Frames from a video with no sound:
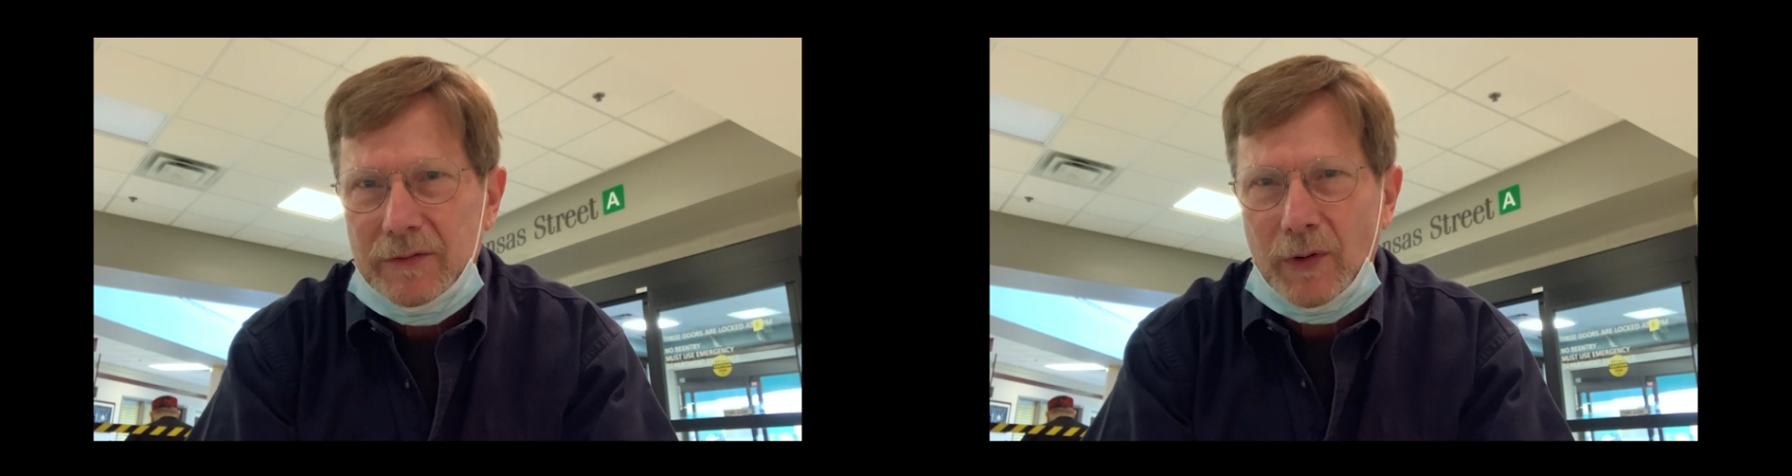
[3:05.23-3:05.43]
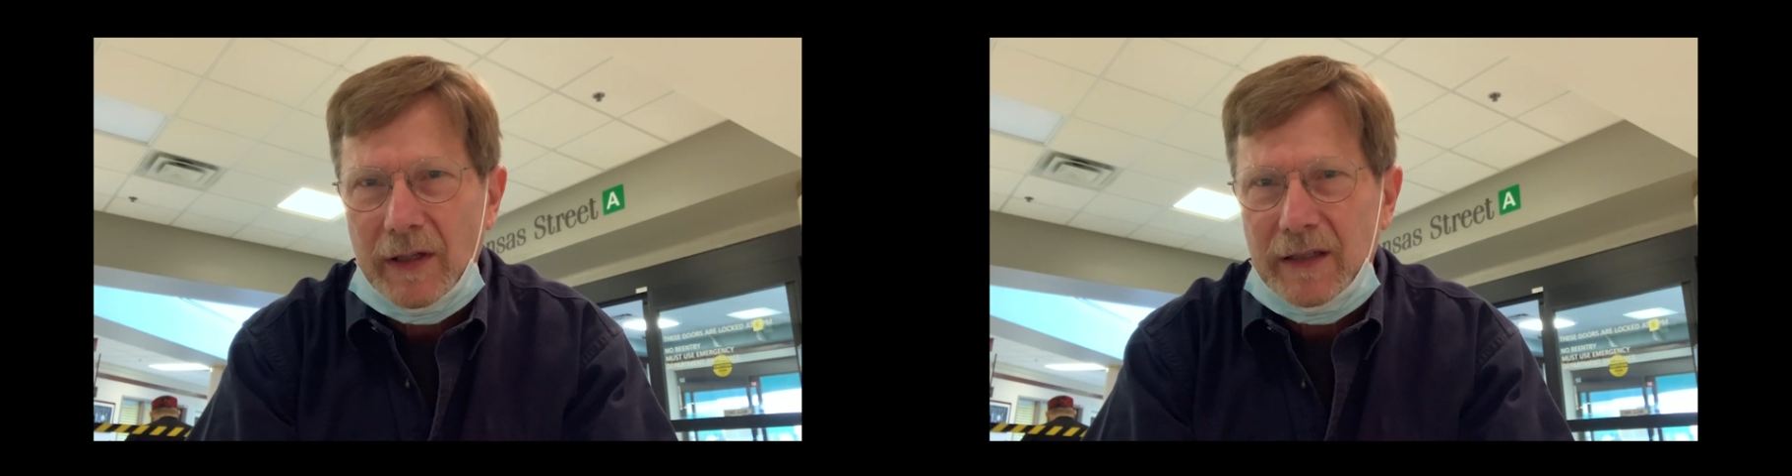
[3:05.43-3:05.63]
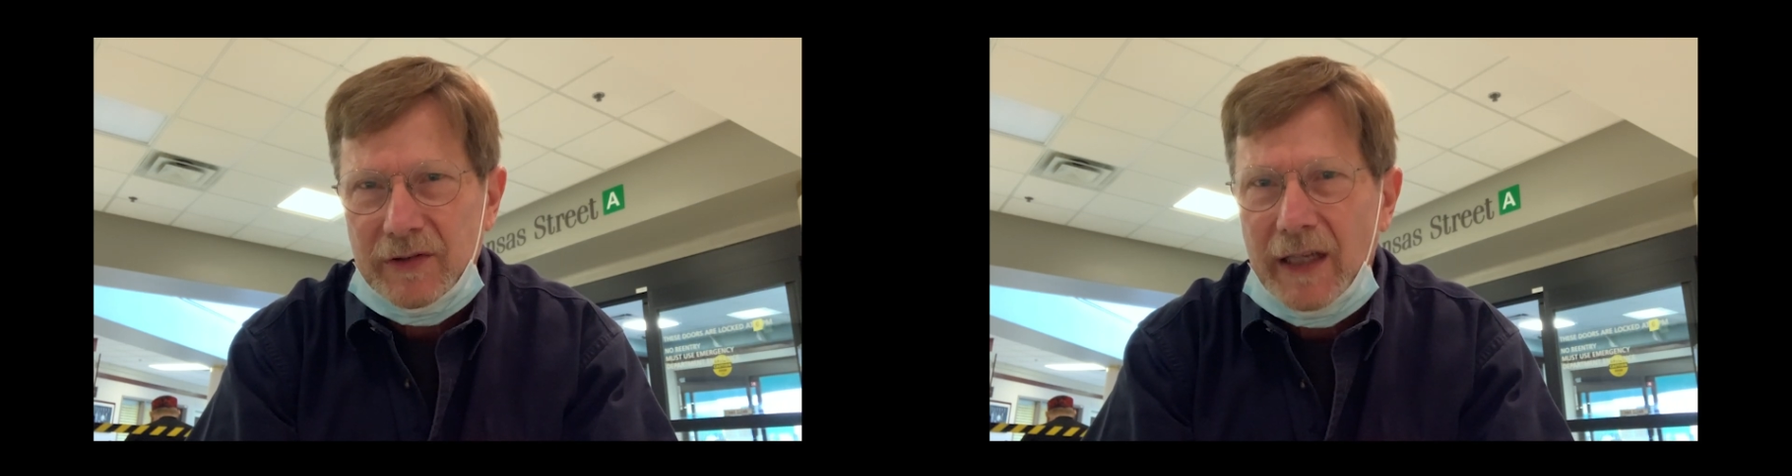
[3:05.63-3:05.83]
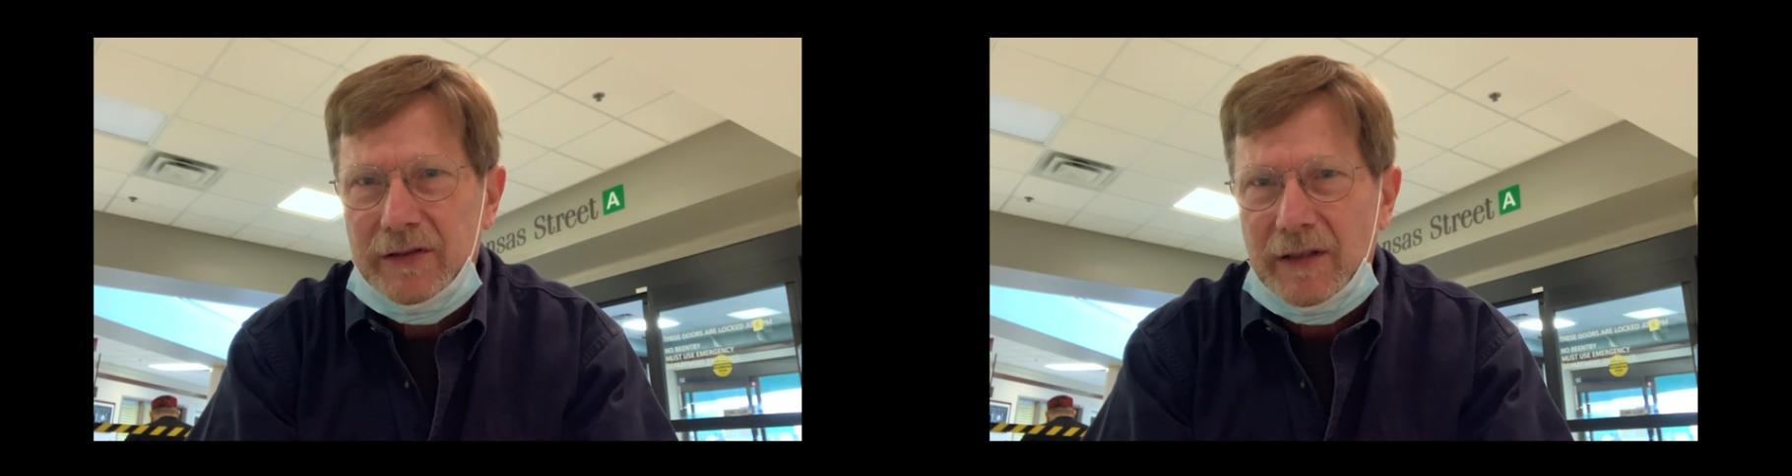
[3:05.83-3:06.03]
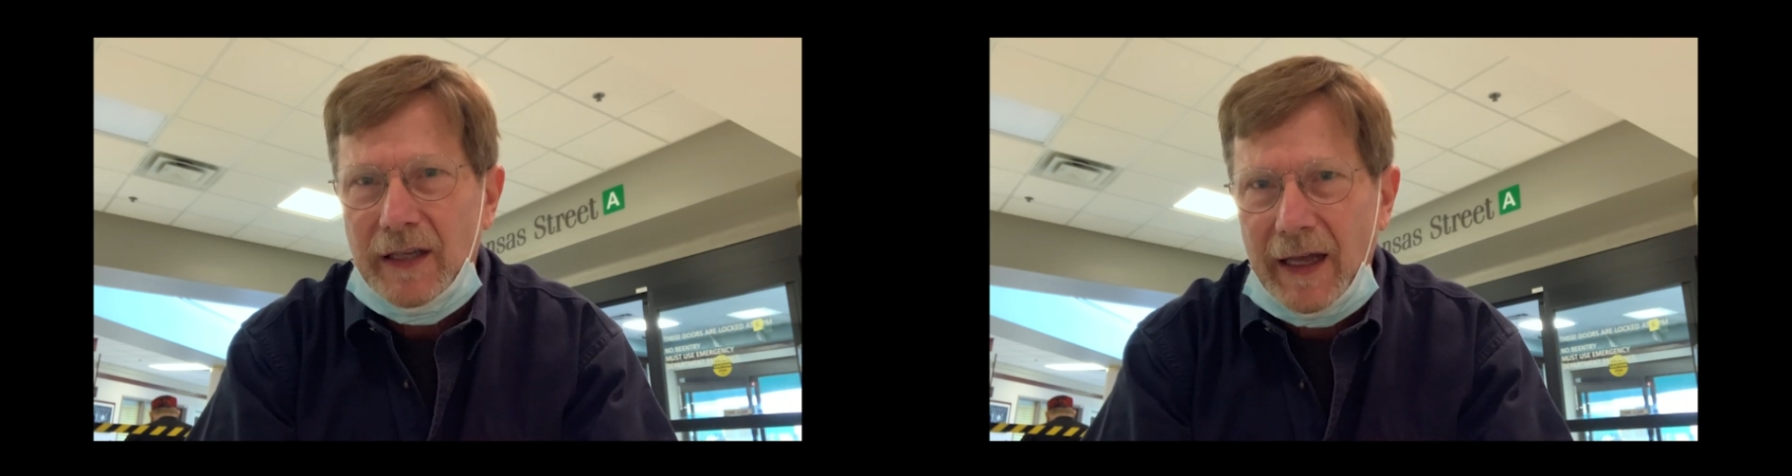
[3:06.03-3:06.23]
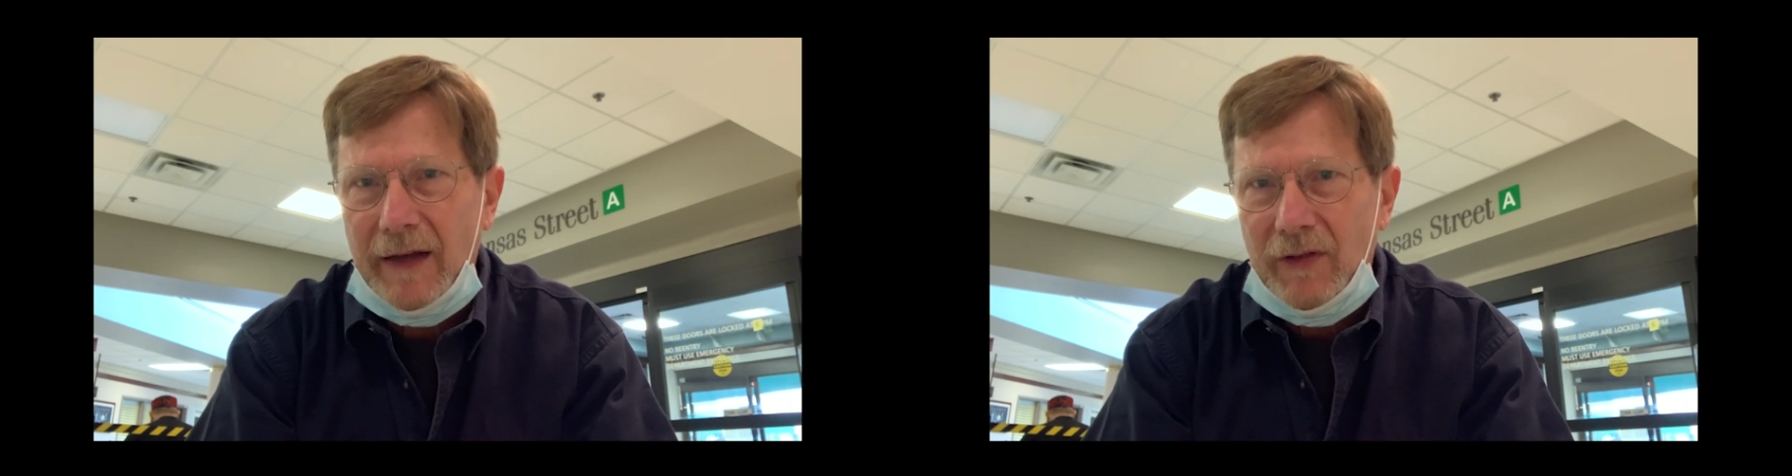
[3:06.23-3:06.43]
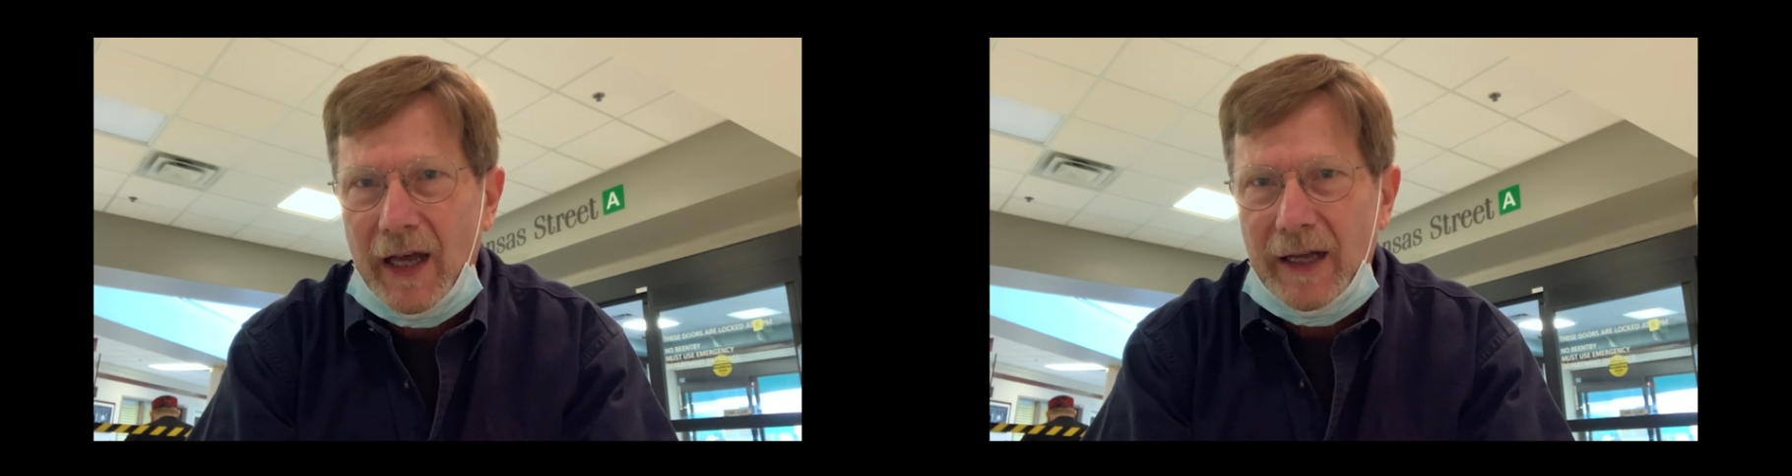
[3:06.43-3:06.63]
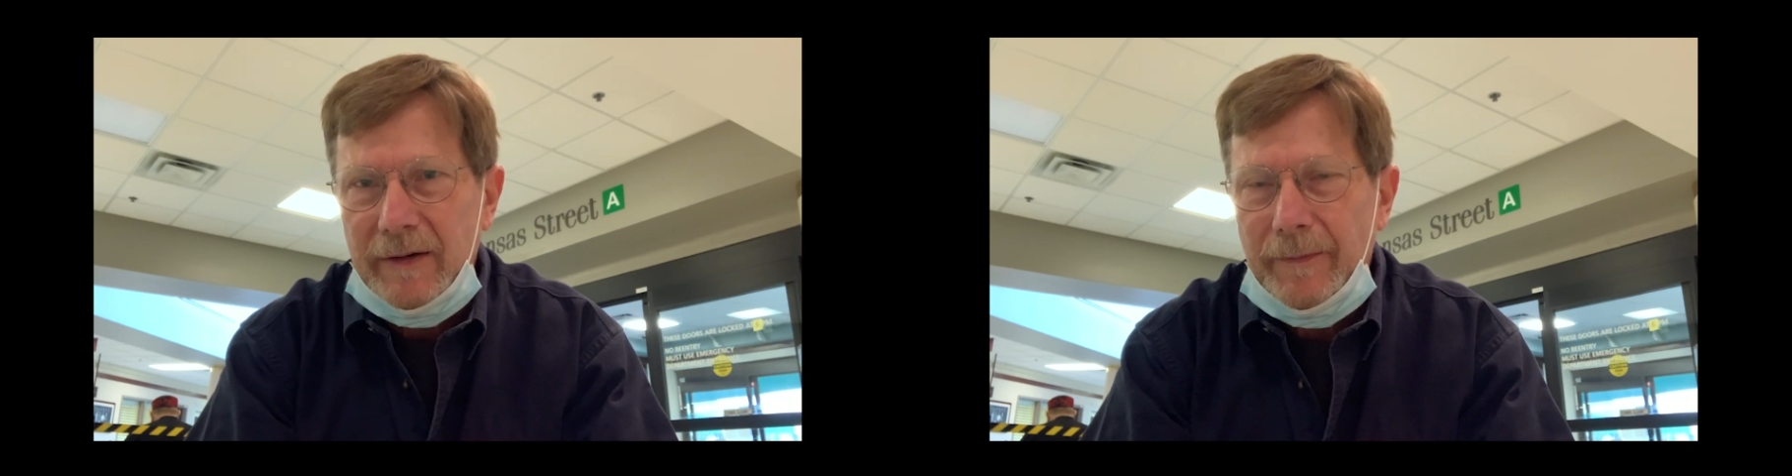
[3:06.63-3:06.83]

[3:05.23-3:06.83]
organization to have that.